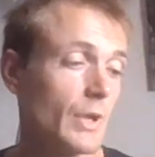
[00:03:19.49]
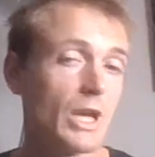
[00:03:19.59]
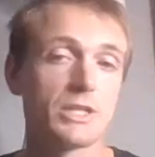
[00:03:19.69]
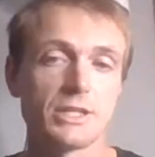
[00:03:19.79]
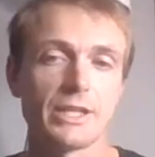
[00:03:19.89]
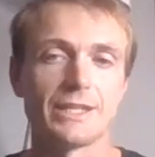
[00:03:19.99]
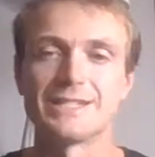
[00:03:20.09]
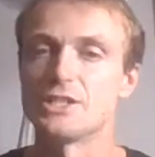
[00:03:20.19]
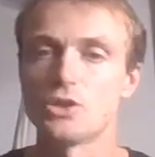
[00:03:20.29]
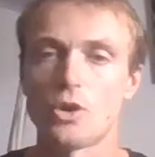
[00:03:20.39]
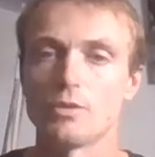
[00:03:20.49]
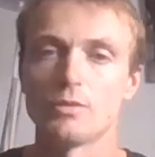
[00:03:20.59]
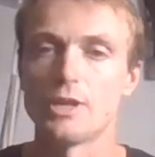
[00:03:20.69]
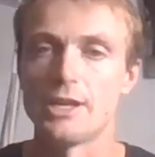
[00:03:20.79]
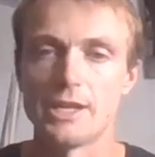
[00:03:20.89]
As I said, this is not
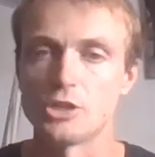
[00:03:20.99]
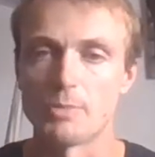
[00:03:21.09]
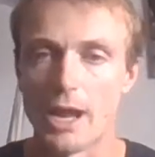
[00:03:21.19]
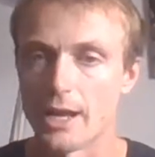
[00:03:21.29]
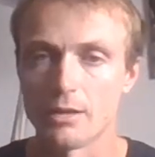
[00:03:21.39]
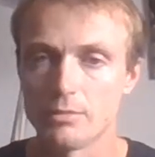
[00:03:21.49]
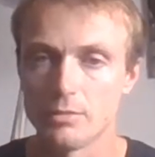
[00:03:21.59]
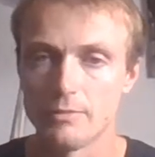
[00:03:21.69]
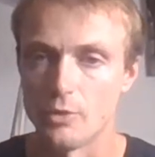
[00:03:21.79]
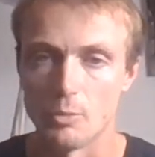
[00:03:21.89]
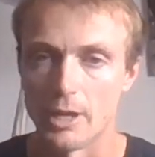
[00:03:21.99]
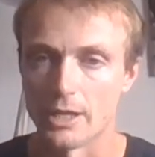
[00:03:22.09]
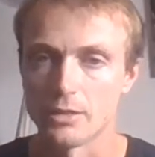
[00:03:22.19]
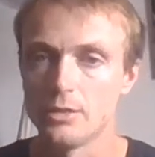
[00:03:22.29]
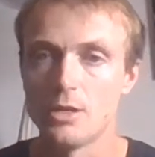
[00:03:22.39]
an inch bag, food bag.
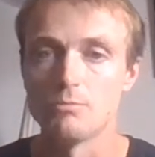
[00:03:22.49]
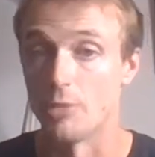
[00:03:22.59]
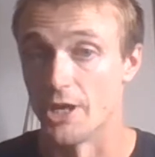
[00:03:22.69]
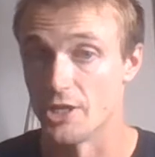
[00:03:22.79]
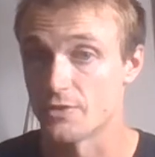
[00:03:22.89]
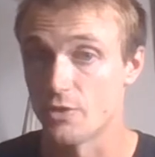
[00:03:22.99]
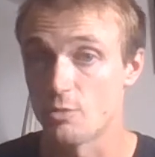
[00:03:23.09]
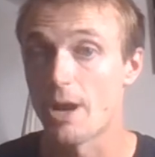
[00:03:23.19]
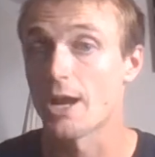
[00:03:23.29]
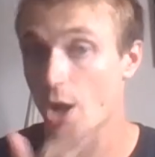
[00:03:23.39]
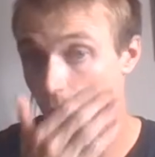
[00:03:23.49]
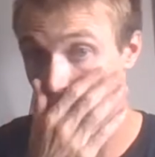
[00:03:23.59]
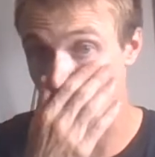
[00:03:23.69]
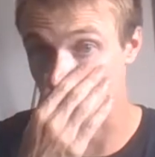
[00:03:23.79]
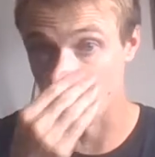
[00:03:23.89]
My inch food bag, I will
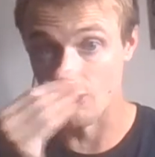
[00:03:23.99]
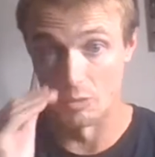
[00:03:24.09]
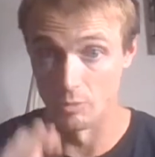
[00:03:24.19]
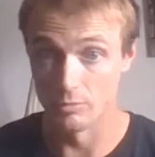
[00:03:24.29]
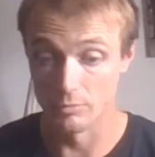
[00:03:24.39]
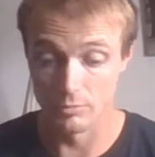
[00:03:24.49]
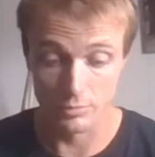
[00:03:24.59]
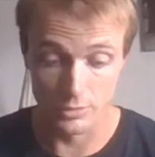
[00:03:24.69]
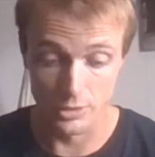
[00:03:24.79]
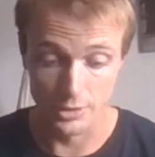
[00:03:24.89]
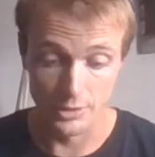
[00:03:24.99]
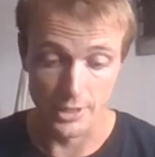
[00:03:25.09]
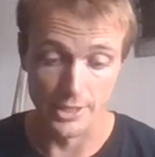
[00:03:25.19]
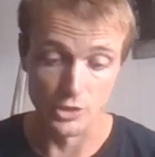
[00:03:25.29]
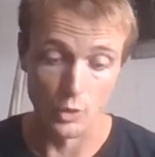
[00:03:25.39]
go through
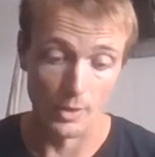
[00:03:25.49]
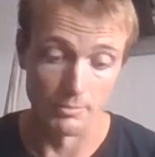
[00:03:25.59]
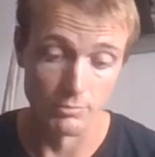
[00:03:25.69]
in time.